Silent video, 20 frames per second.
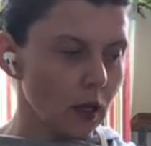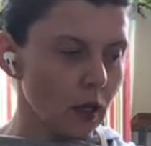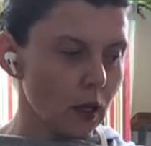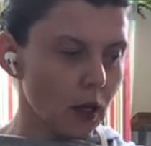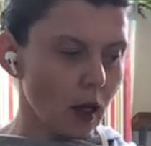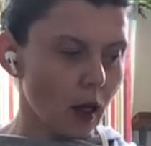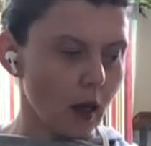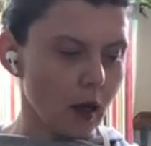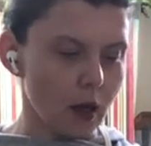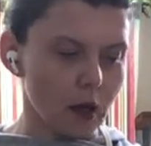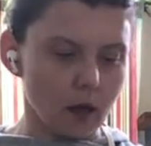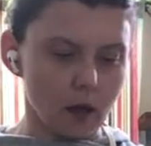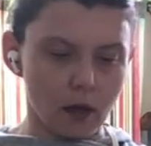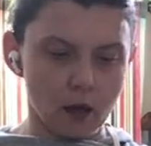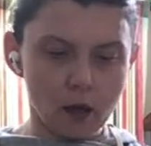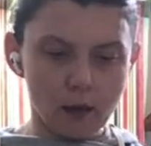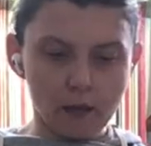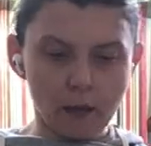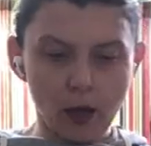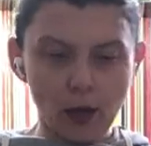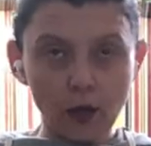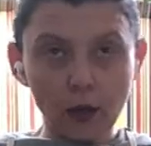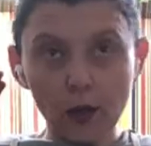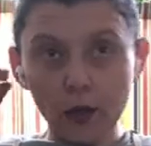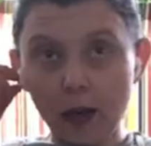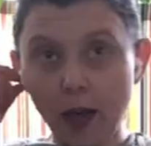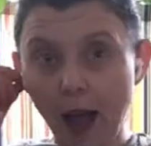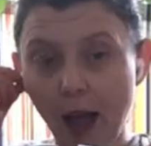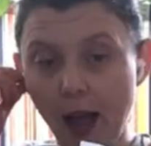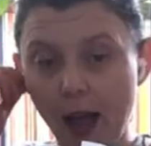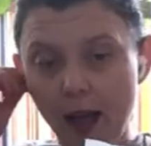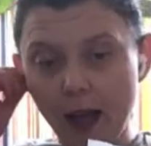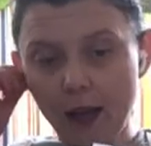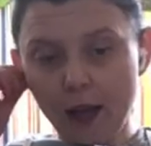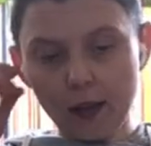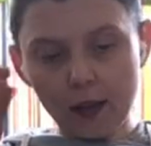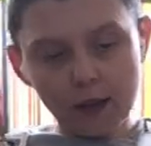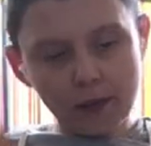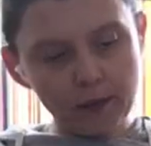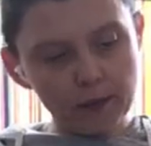I could
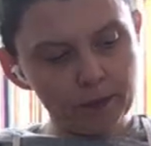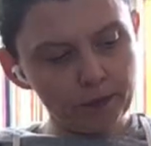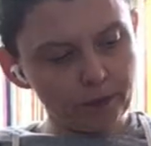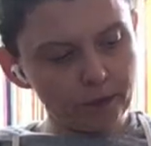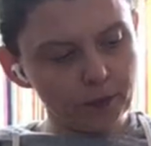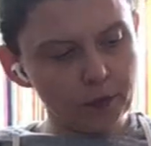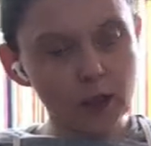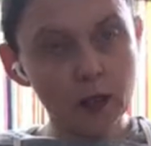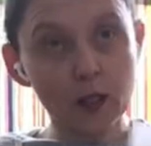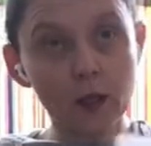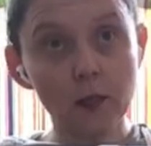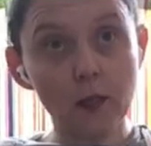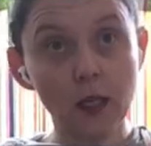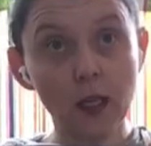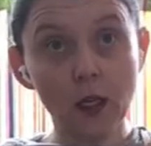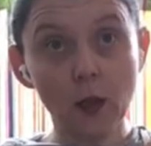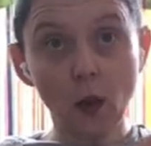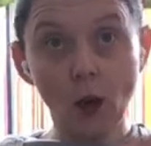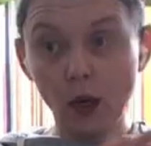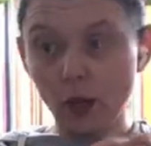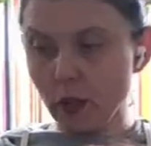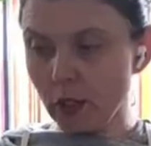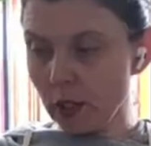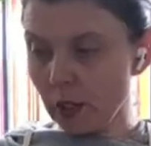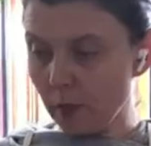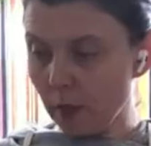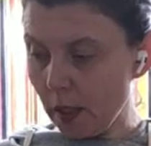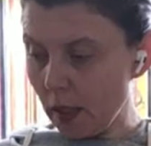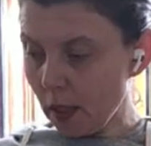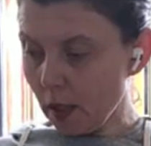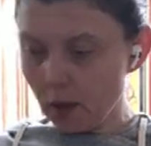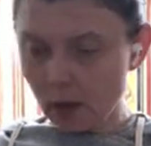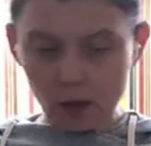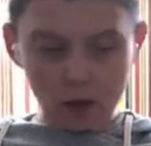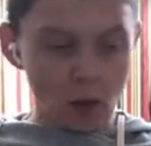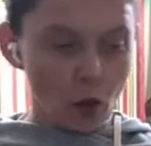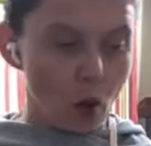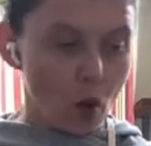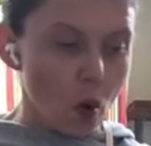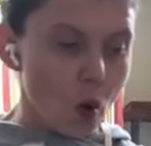add some quinoa crispies,
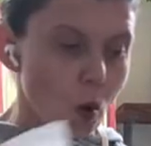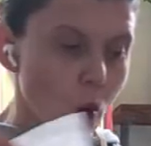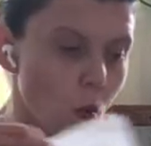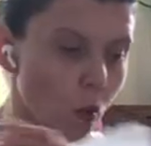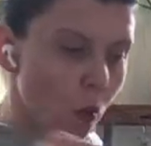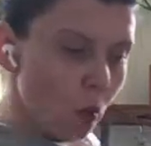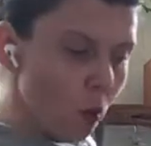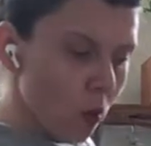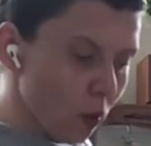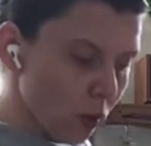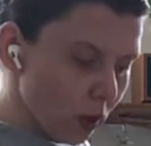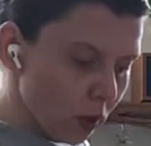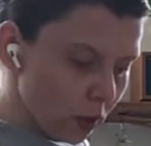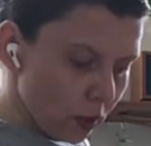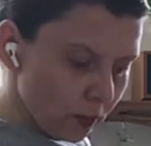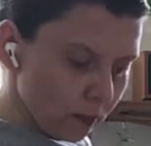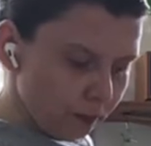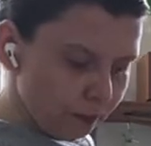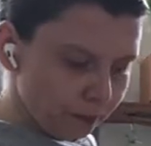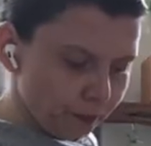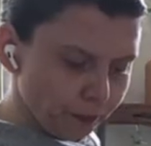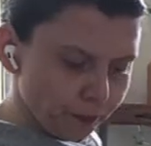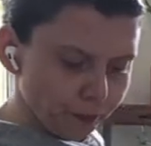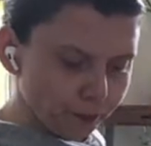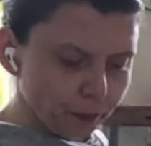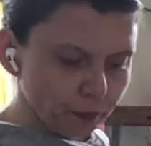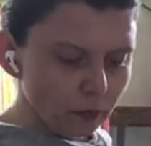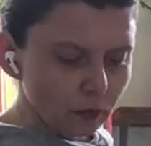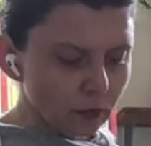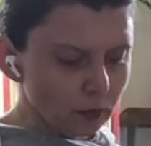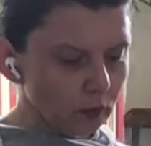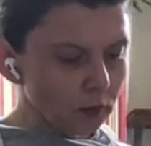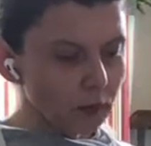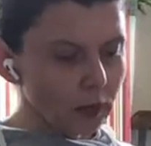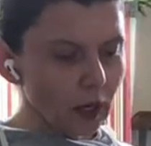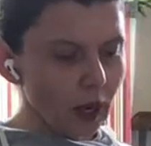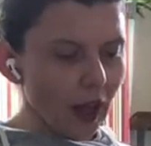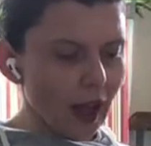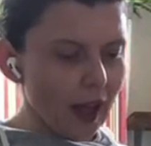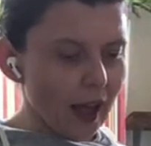or
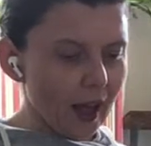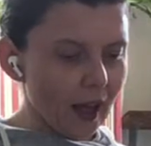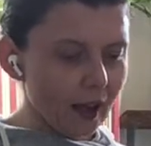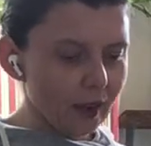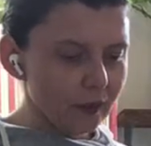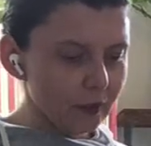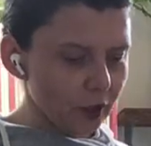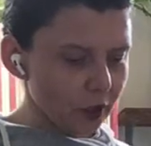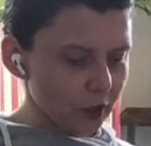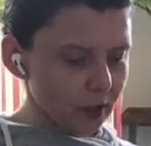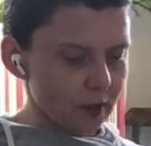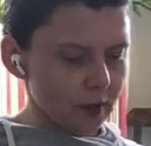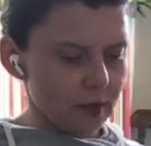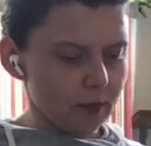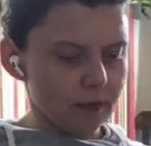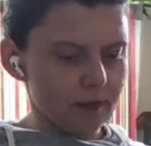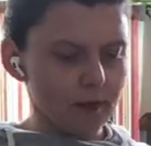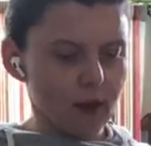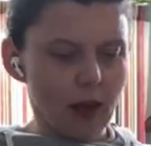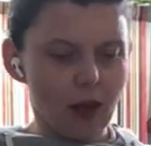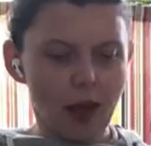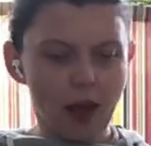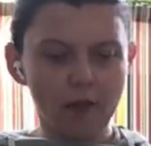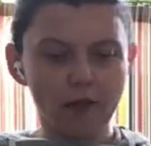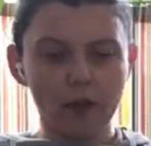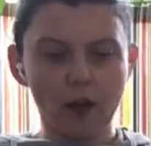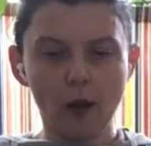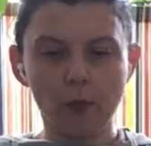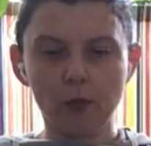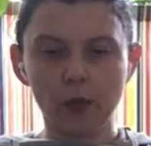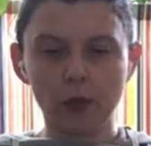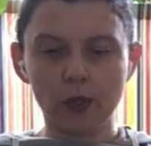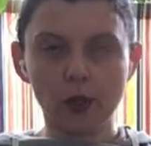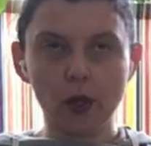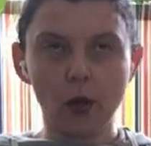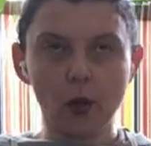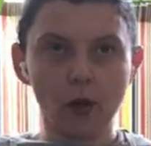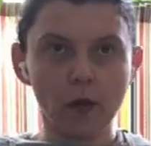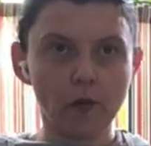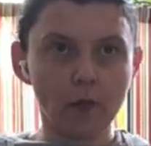I have just a half cup or
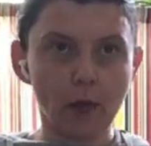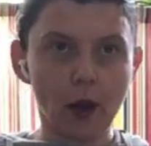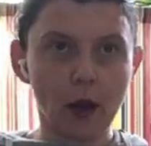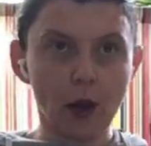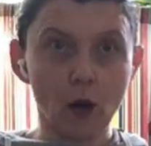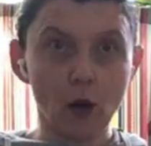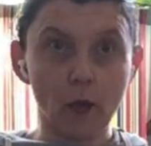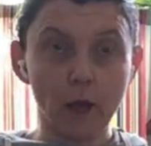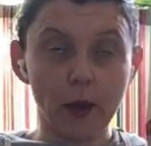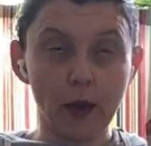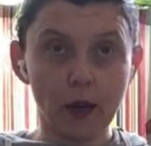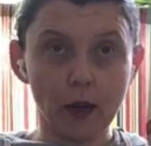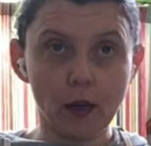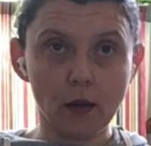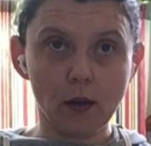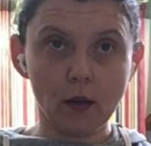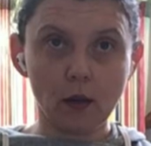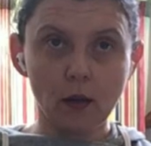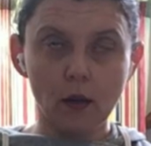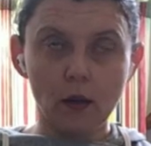so of my homemade